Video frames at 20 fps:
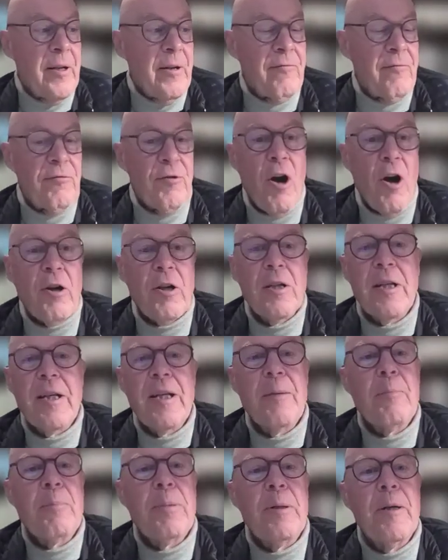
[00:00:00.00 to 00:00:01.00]
frog
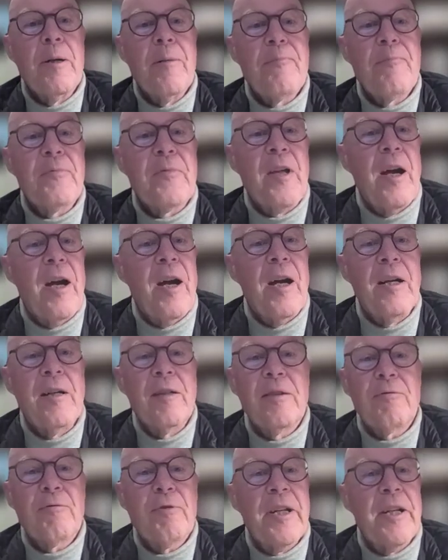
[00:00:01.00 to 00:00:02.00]
leap
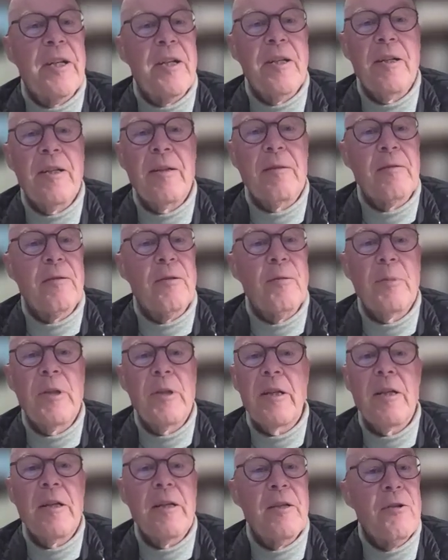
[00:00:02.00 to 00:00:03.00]
created a
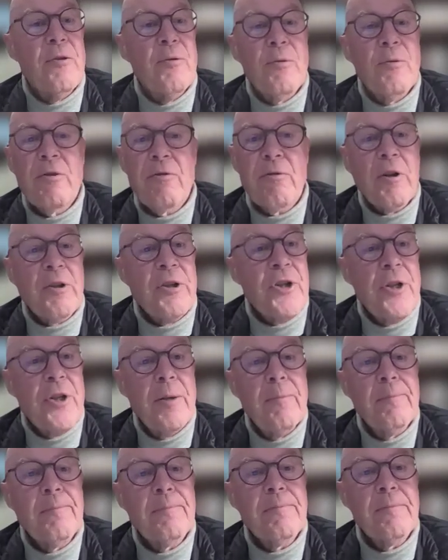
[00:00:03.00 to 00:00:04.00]
completely new
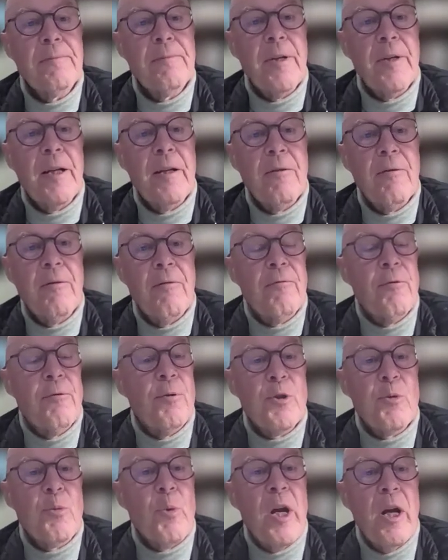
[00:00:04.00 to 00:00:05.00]
structure. And of
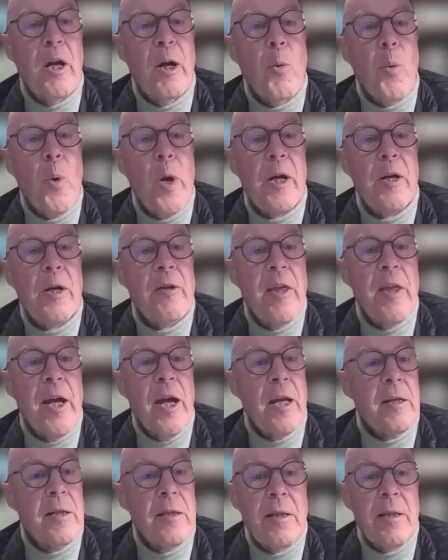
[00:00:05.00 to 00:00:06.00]
course, we are aware
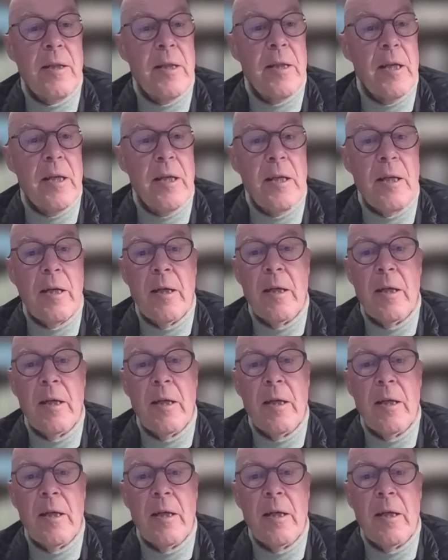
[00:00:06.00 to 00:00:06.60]
that these